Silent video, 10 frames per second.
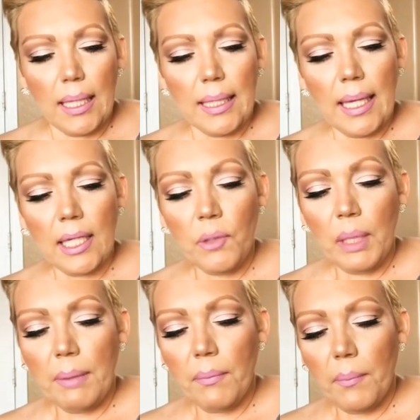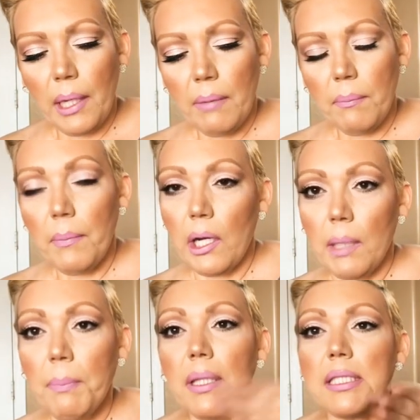yeah, you might want
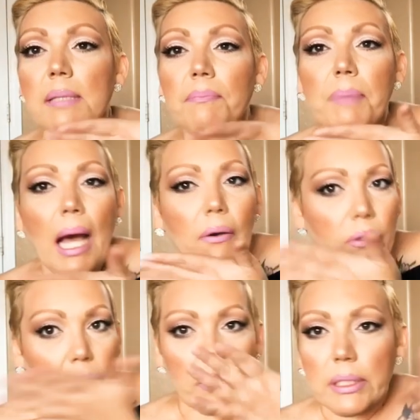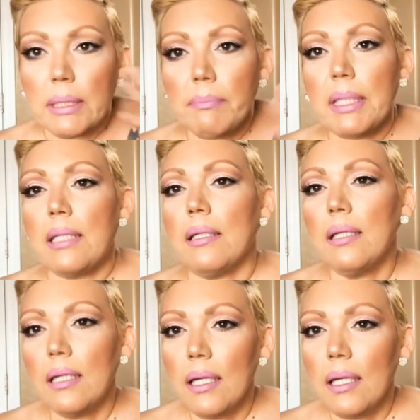to put some powder or something.